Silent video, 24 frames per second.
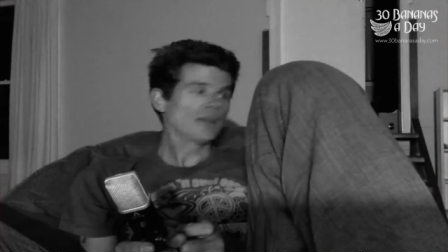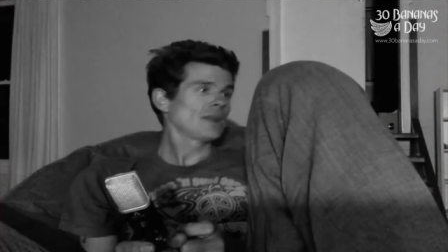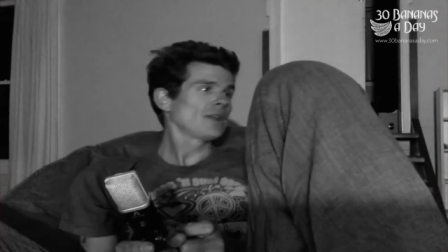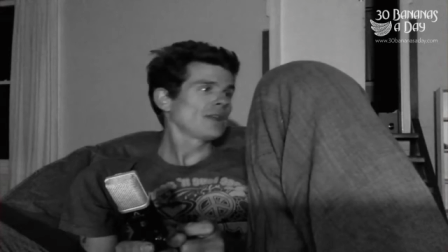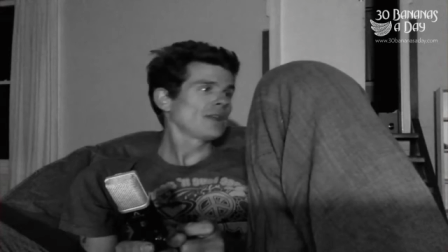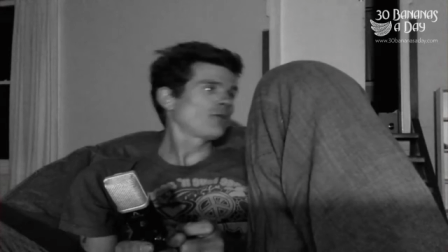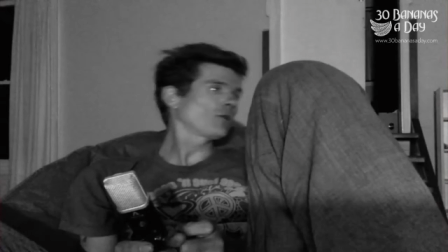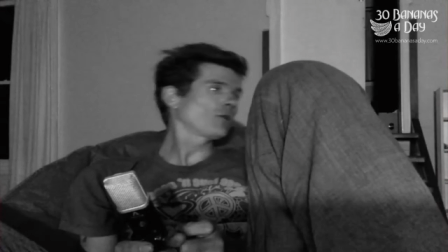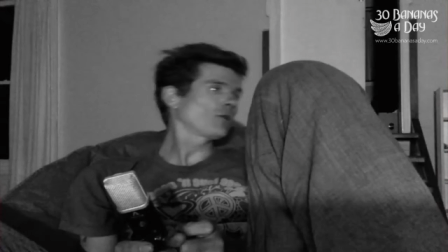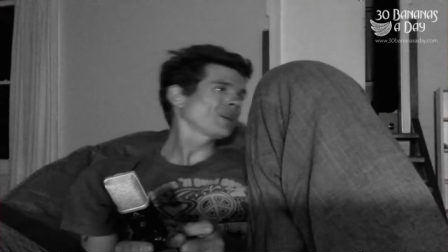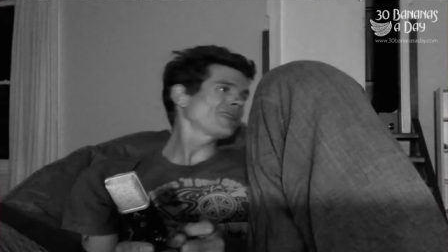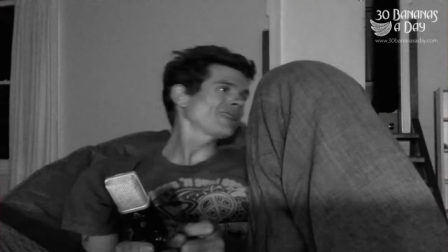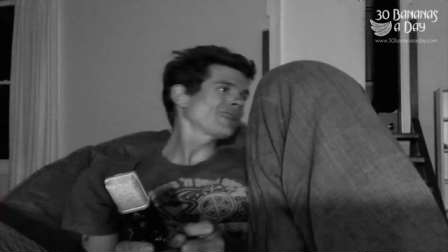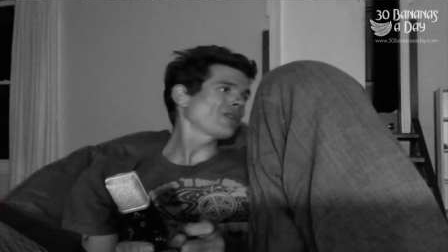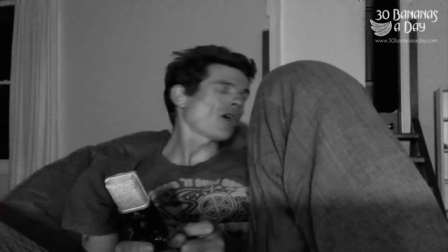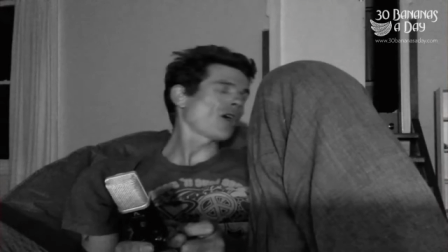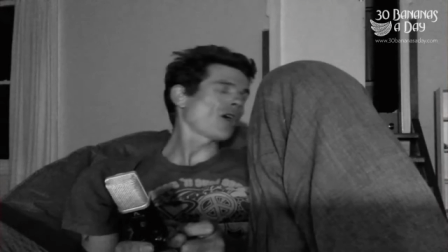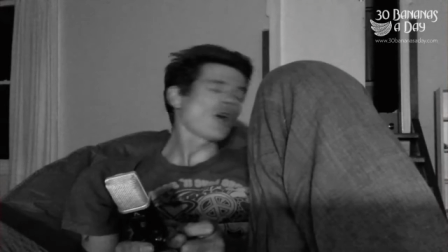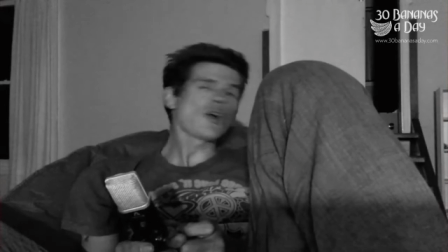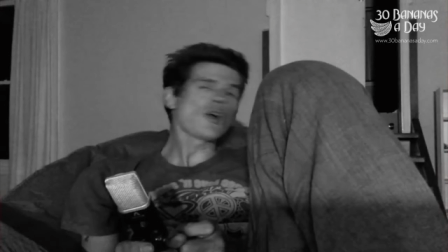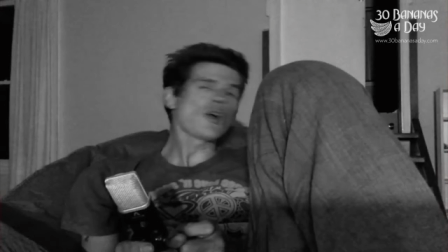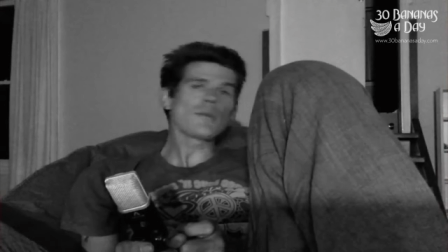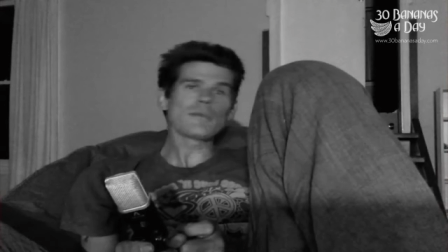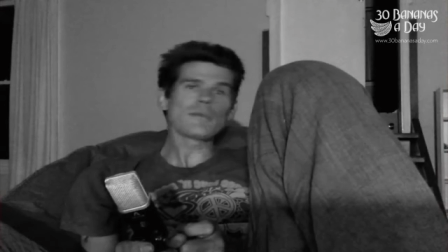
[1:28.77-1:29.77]
If you want to live
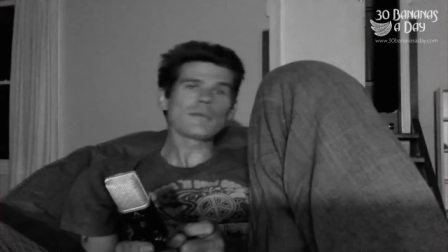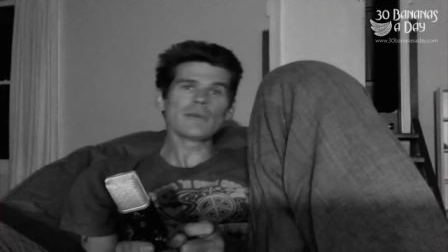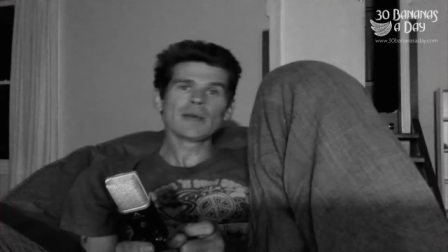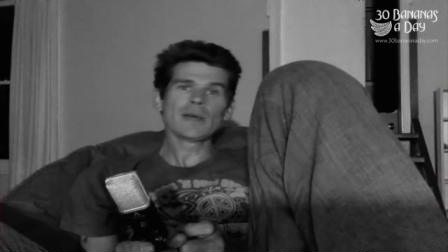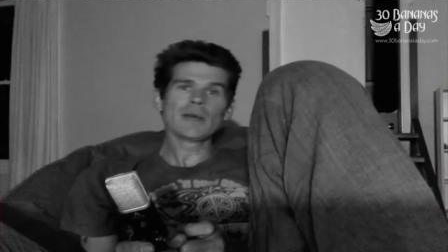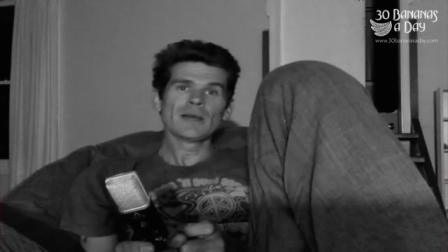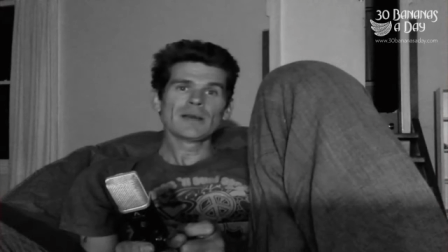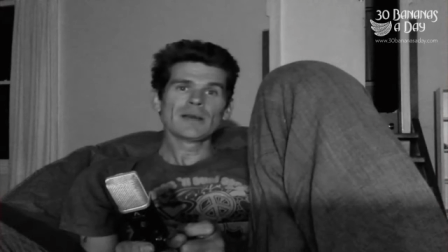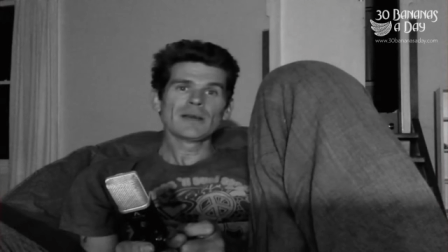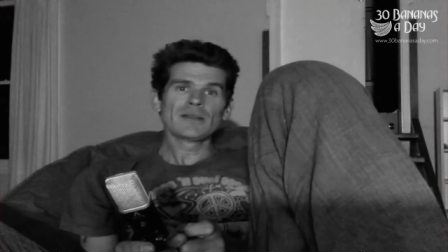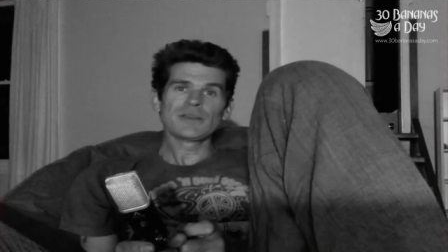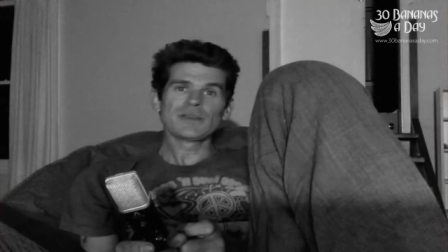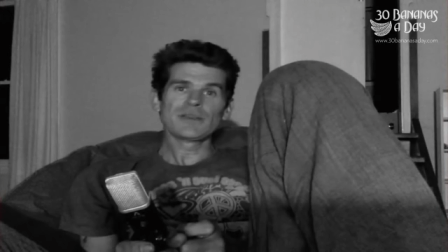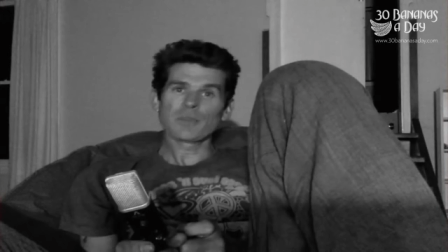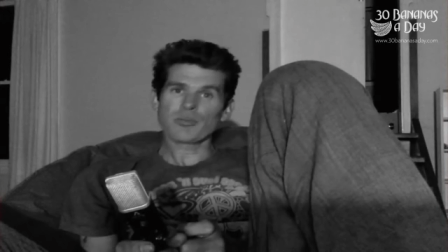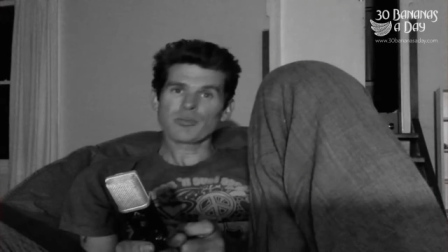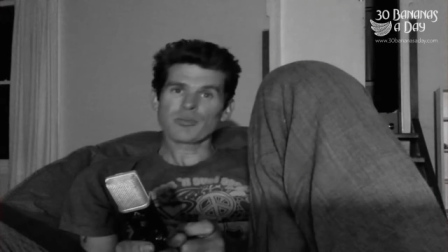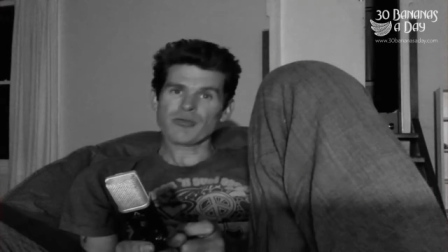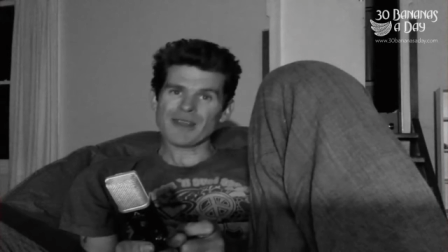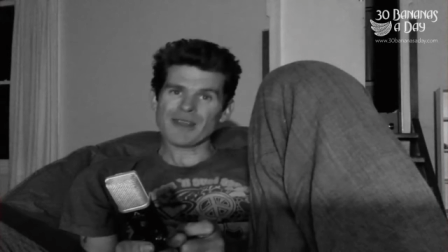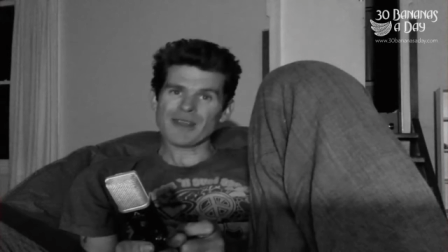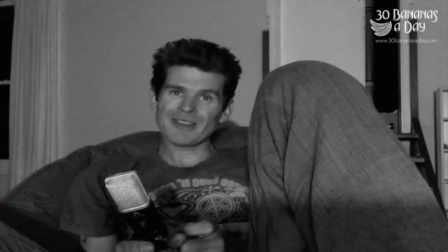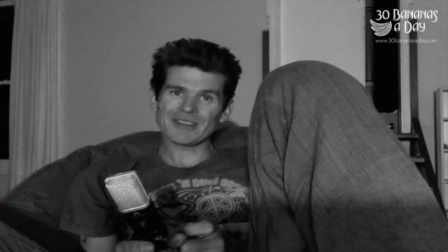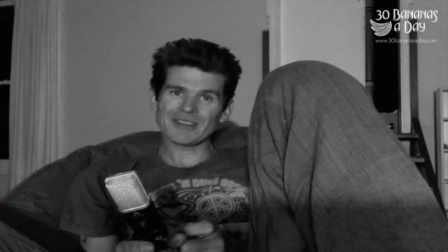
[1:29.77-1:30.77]
at home
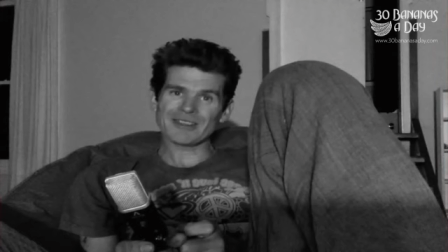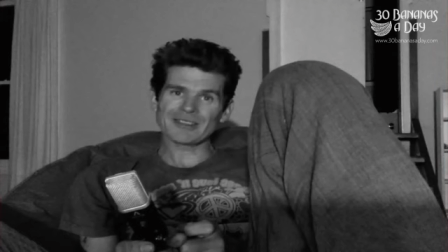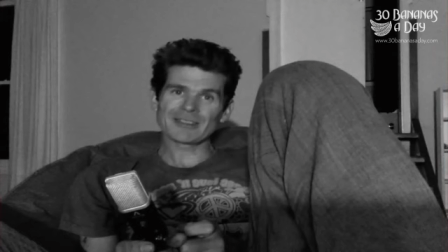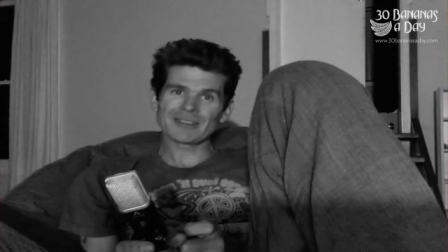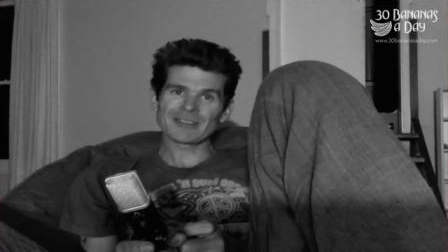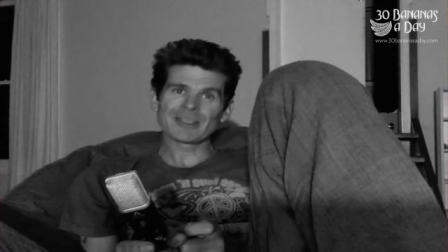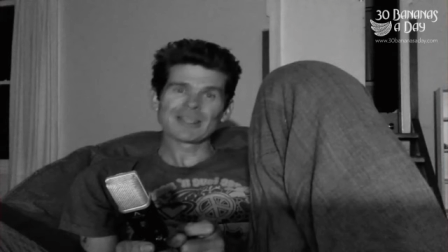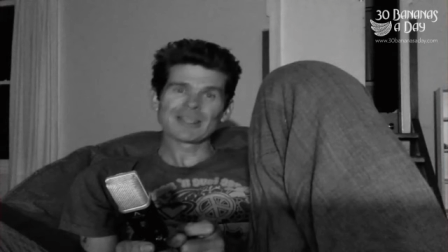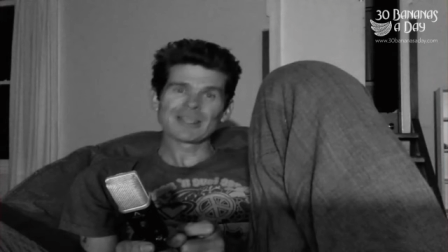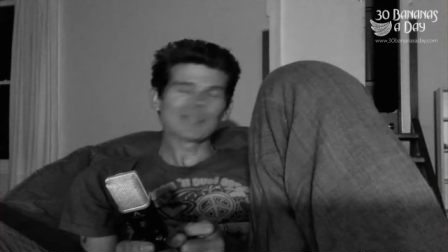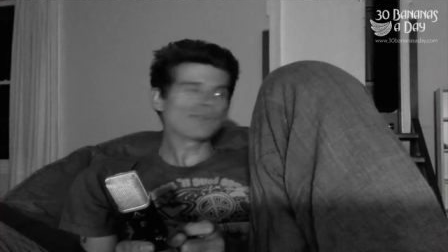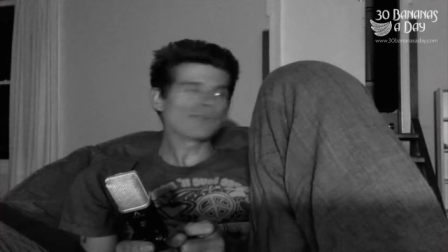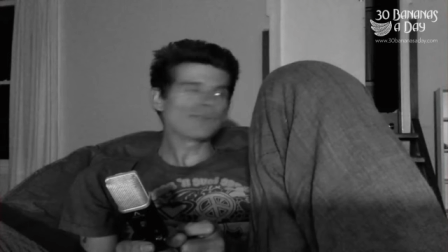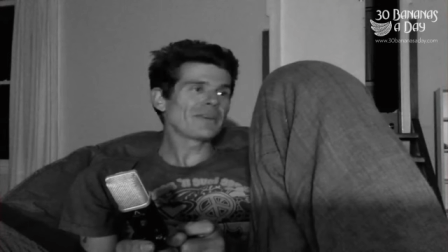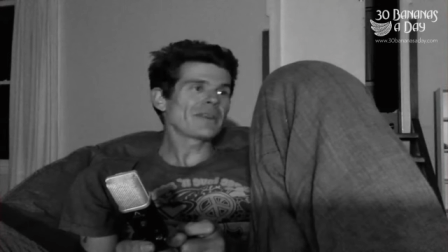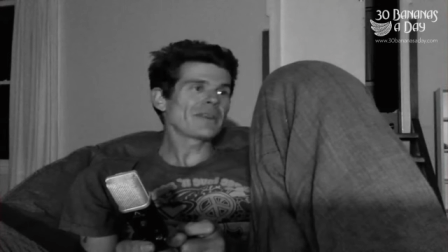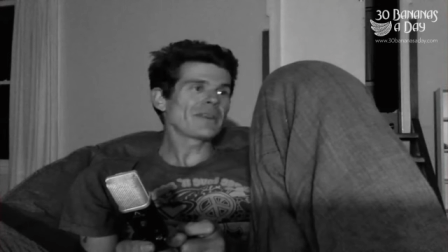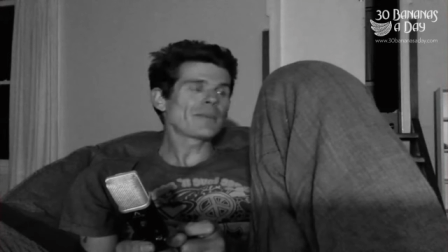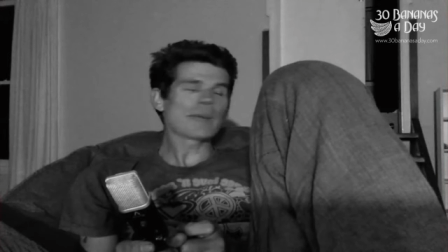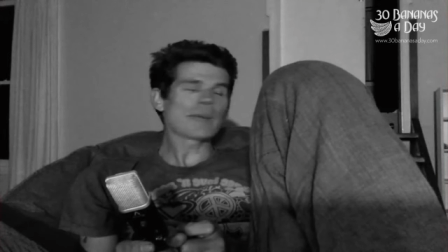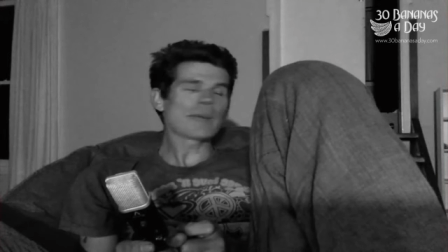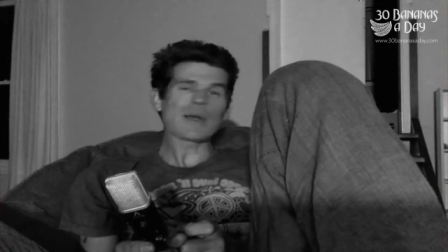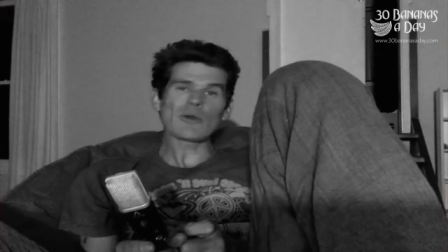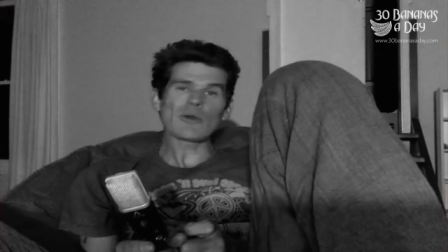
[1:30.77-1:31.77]
depressed, living in
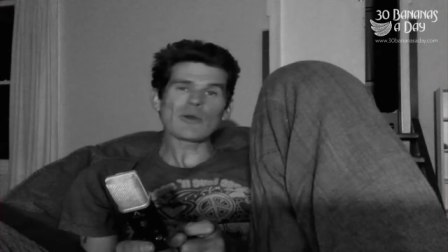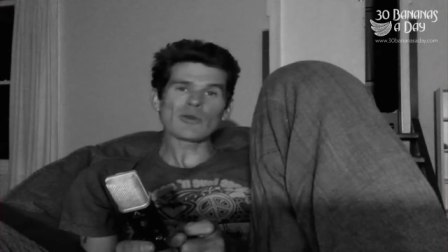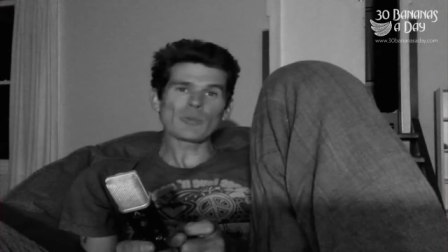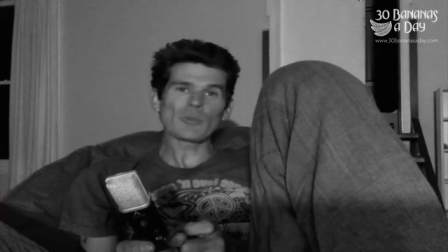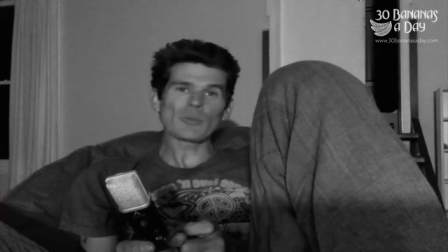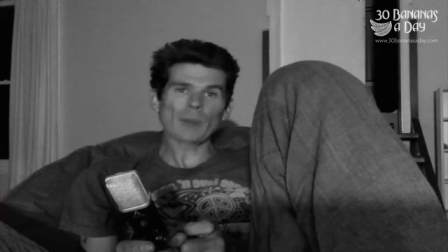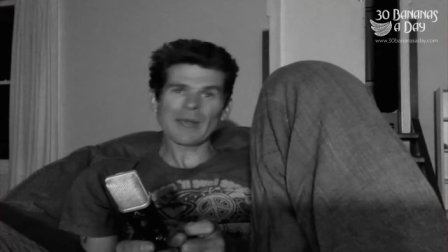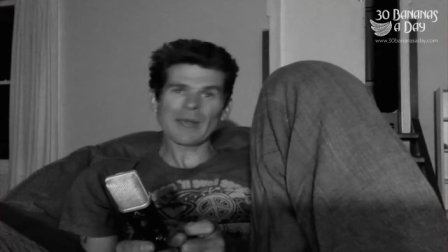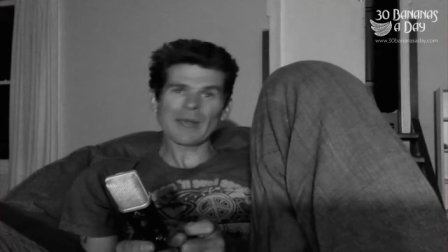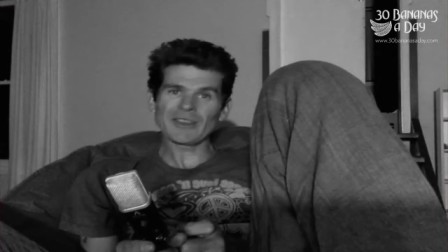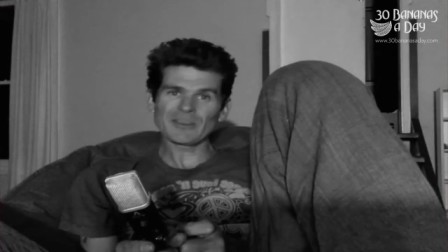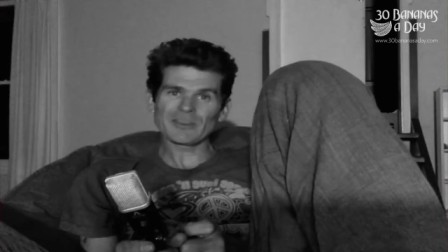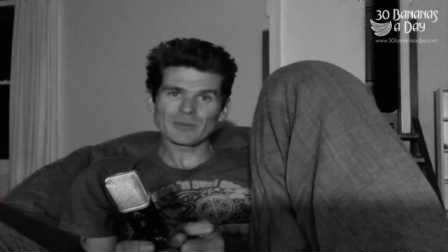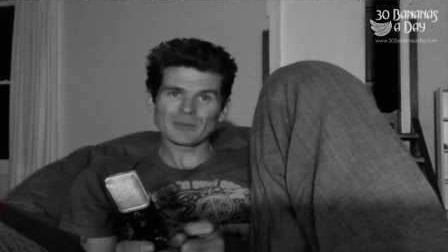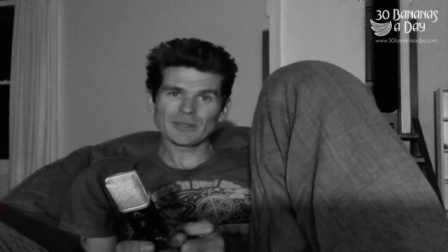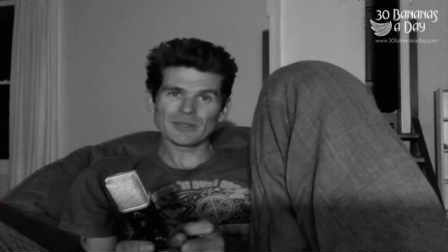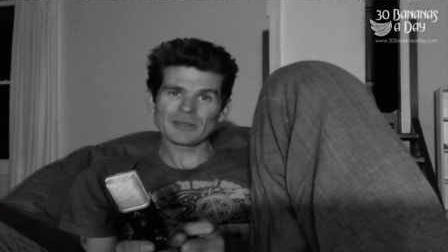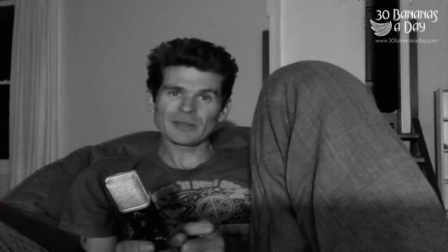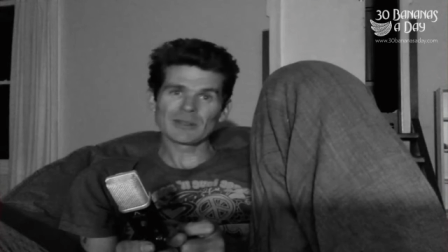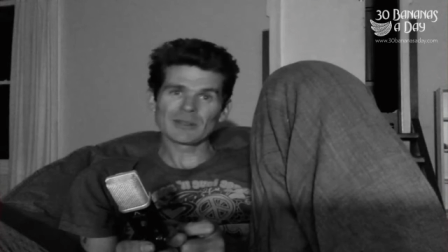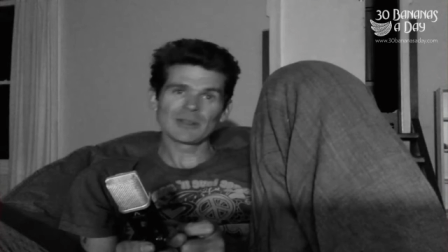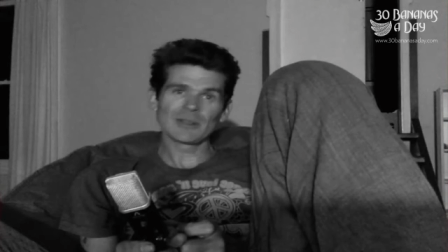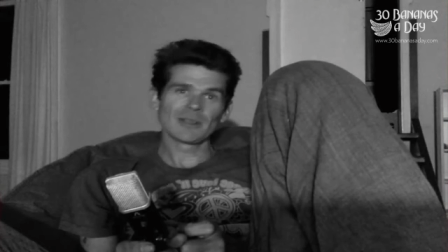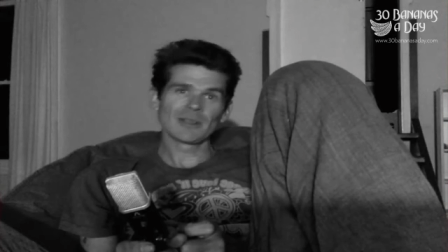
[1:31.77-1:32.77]
your parents'
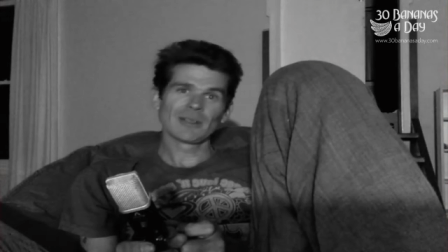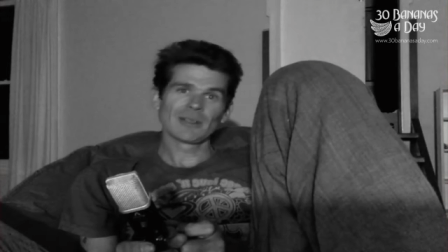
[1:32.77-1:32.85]
basement,